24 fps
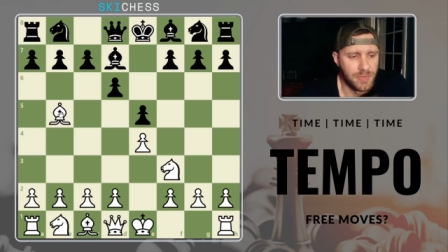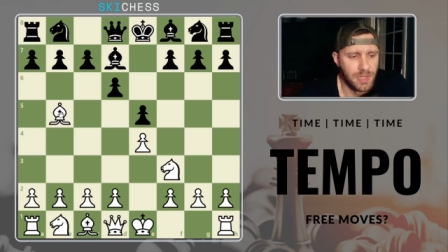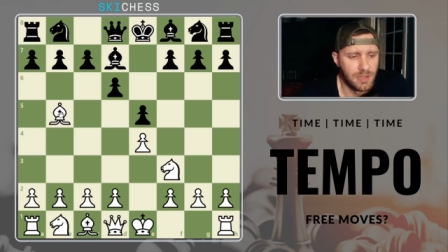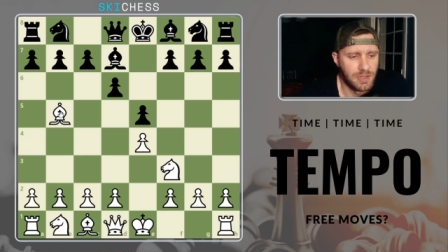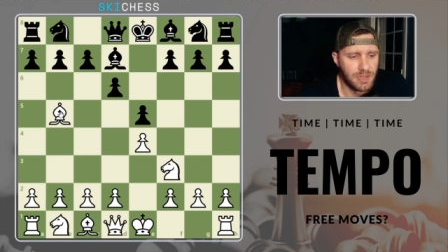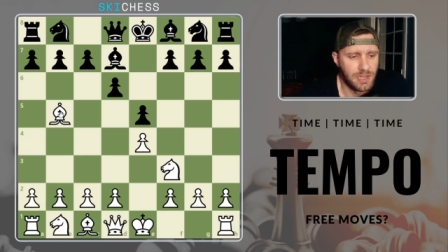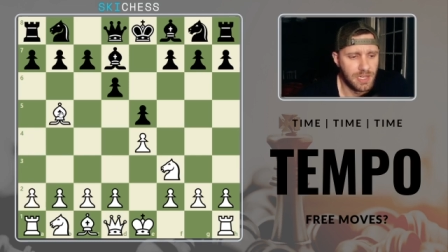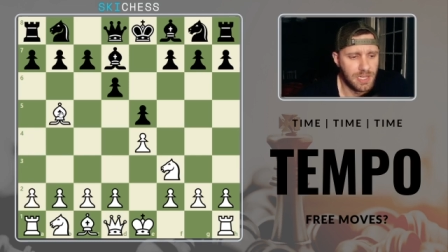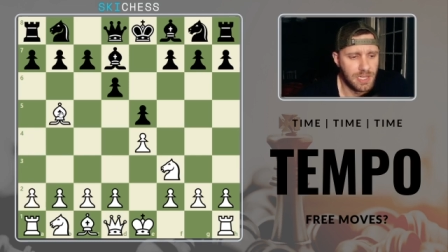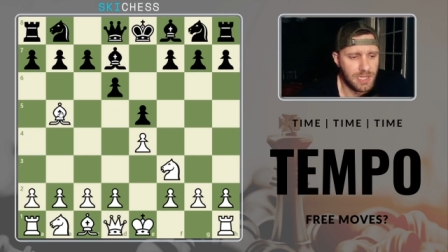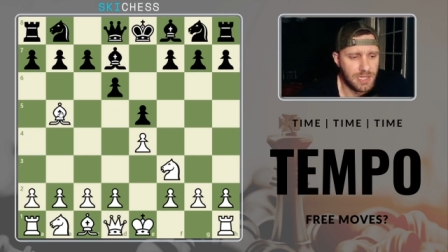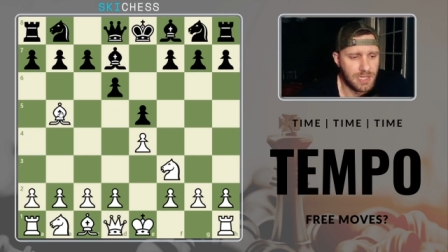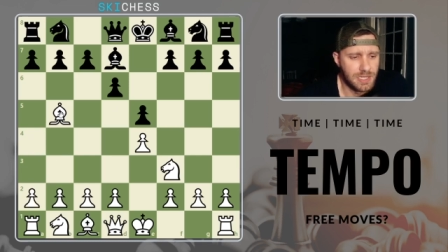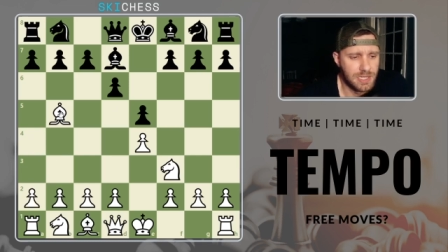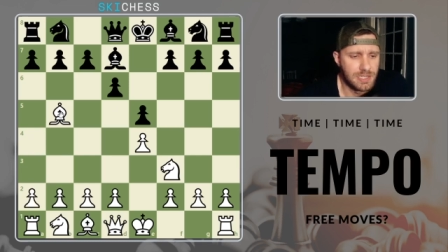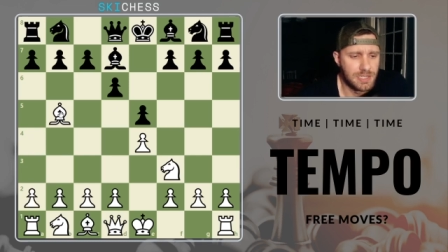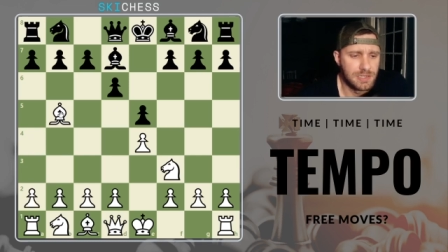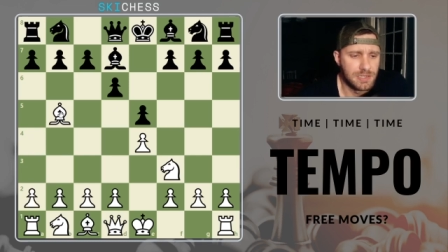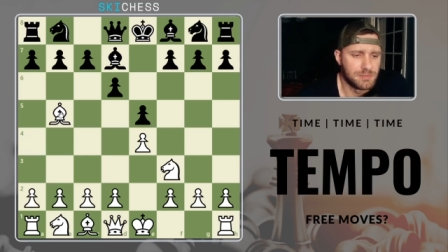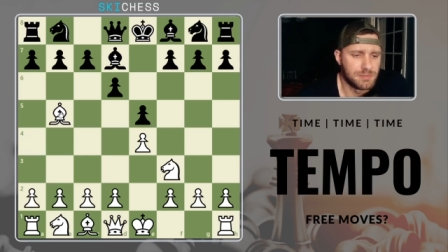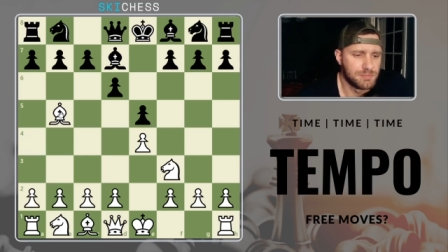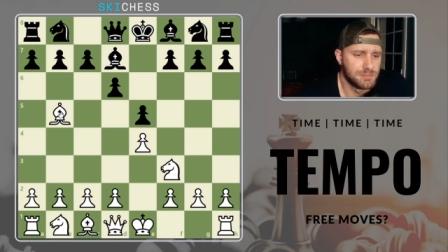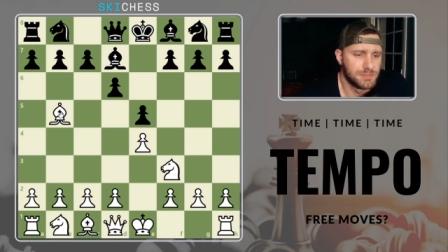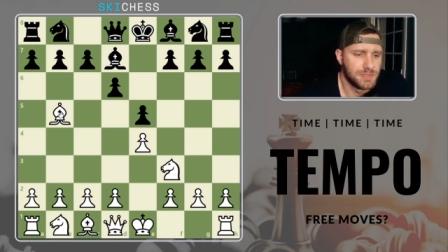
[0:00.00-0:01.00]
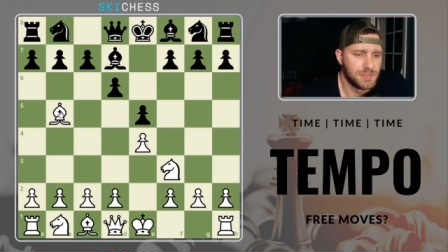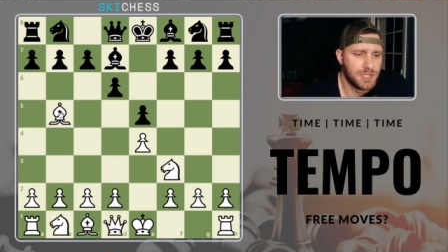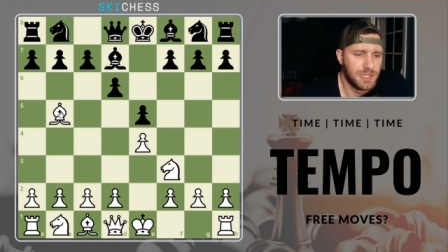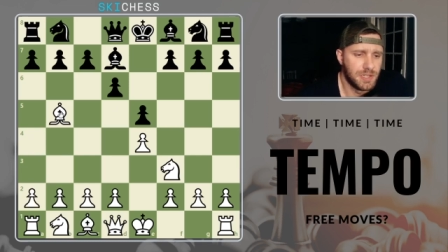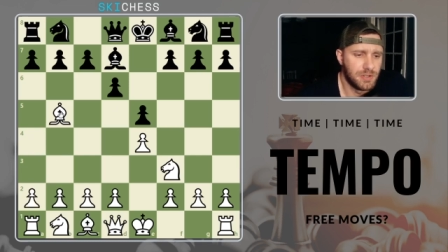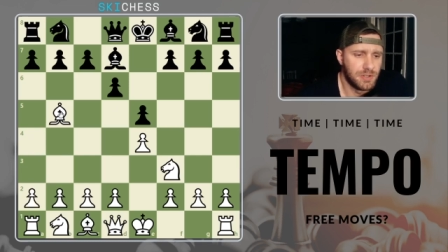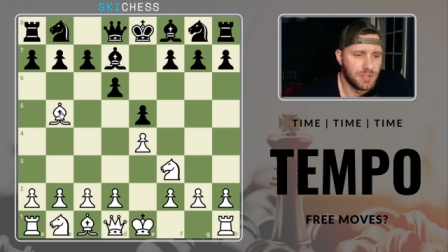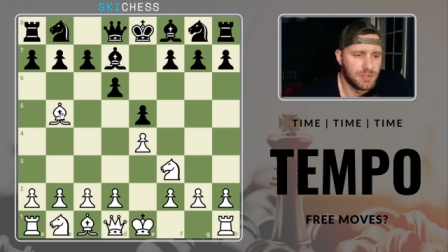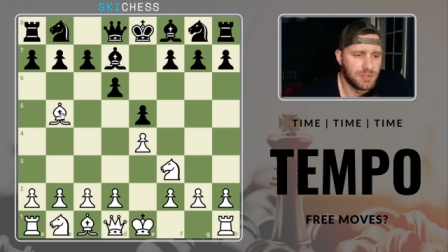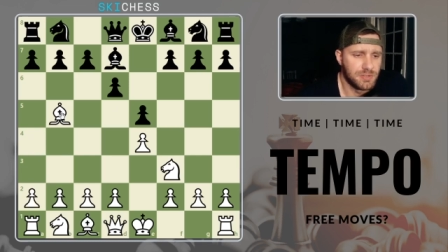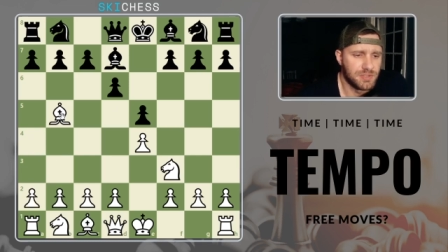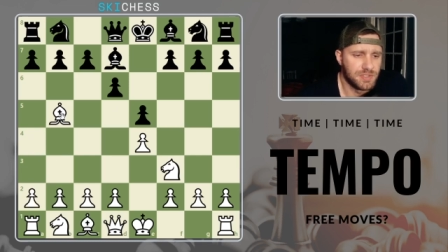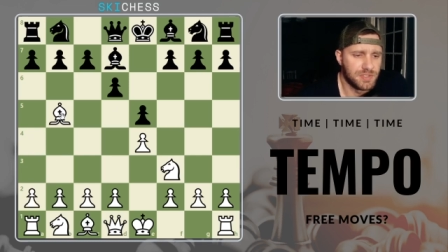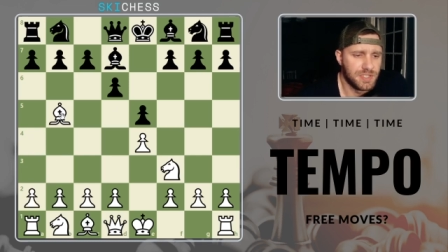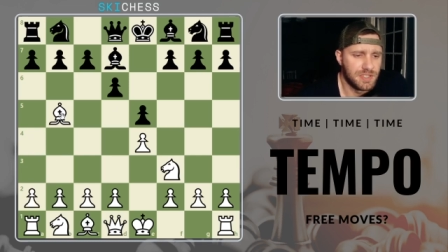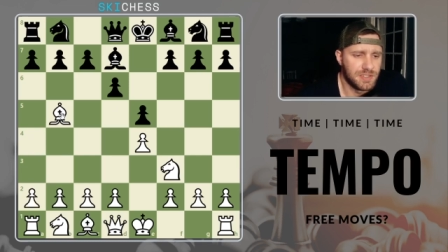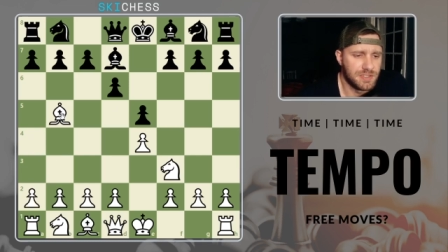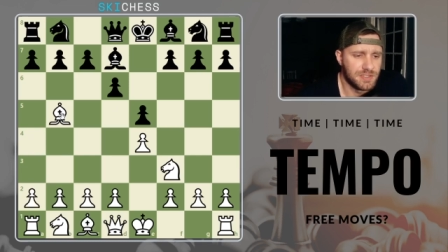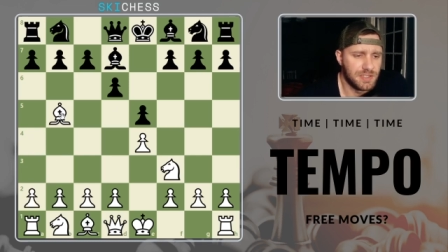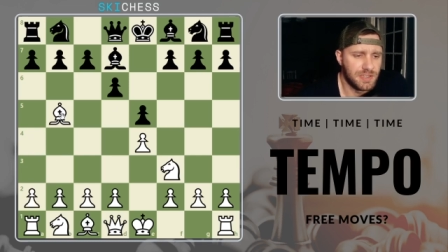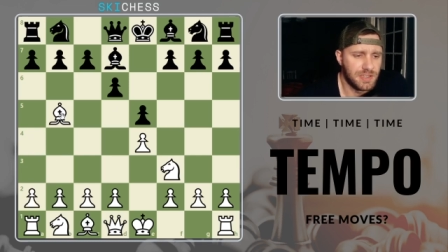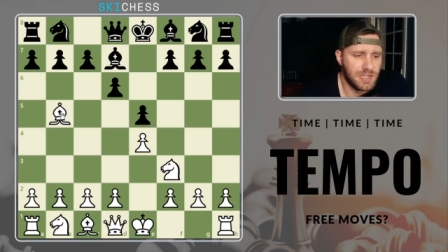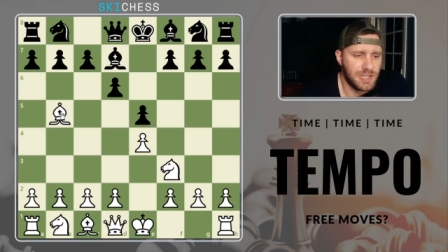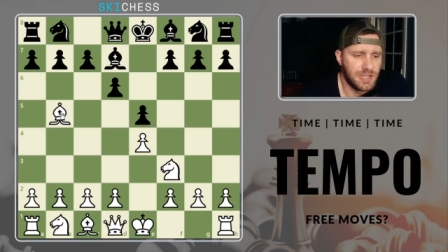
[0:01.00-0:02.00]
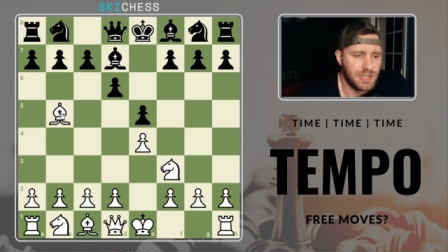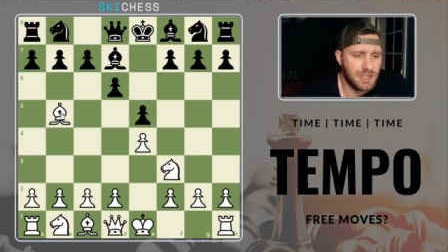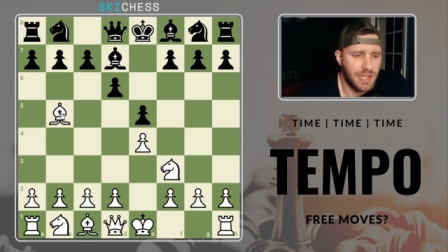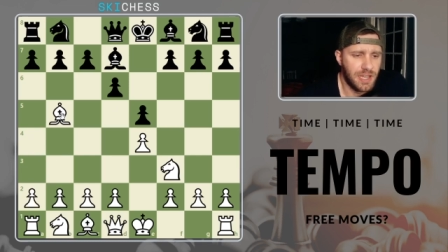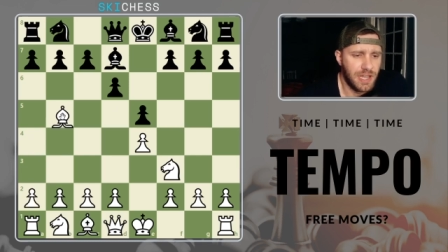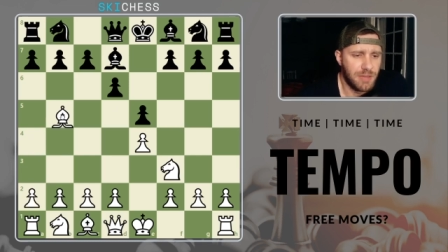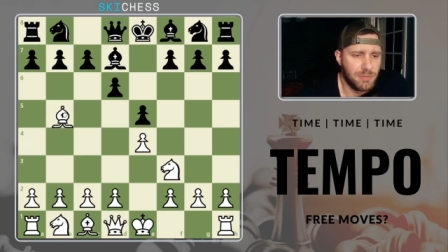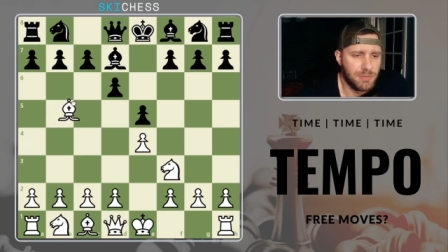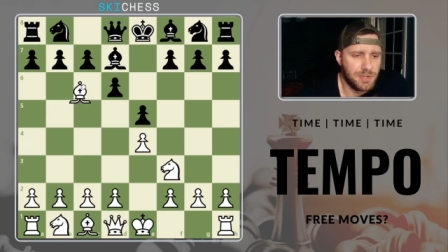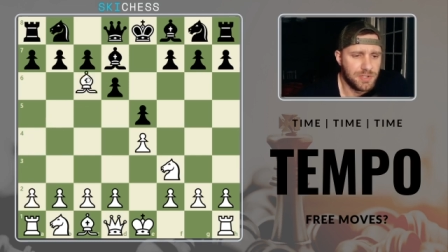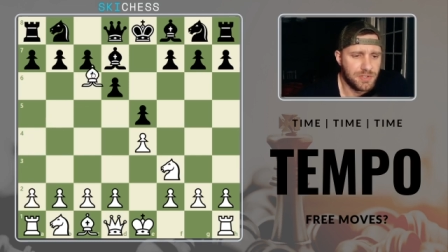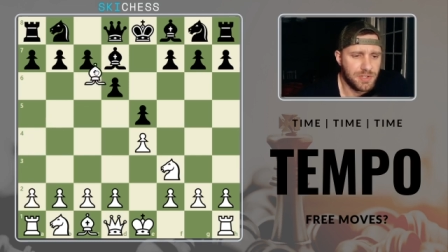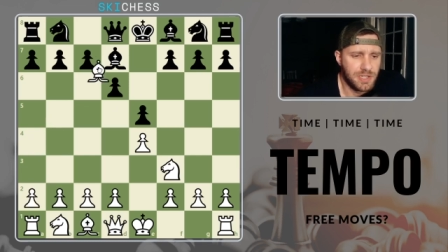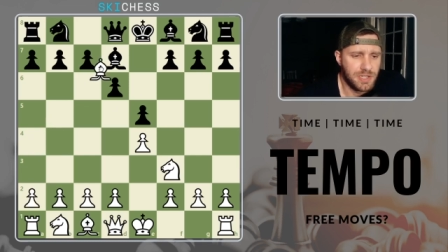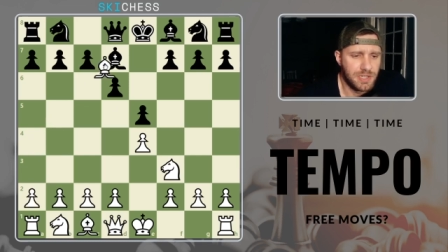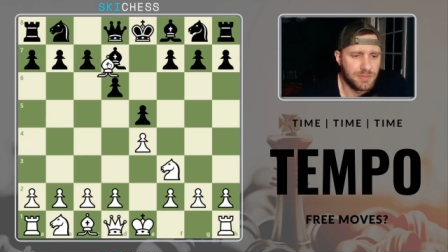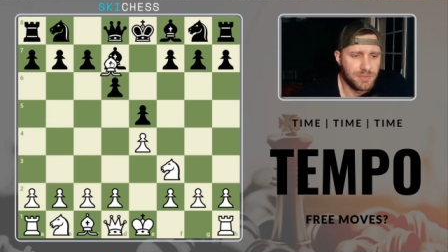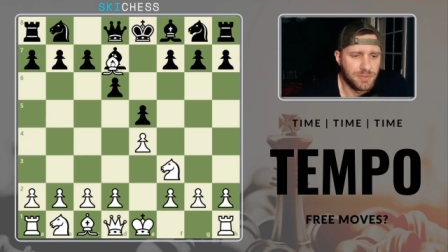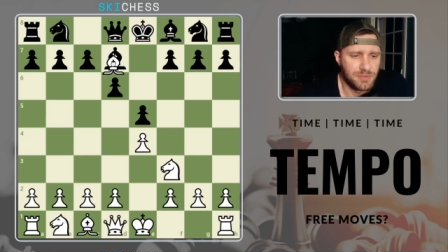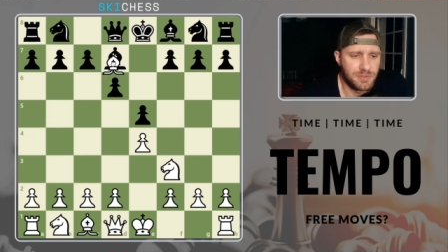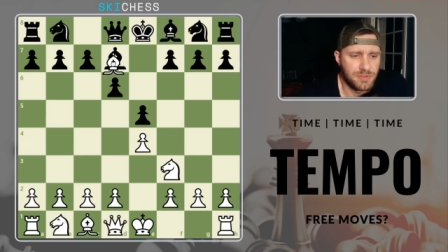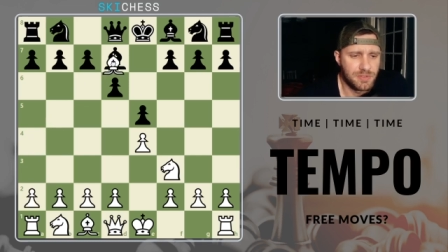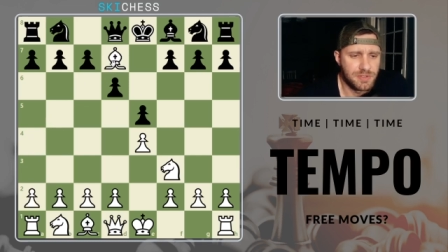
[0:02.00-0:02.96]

and you know you'll see this a lot in amateur games where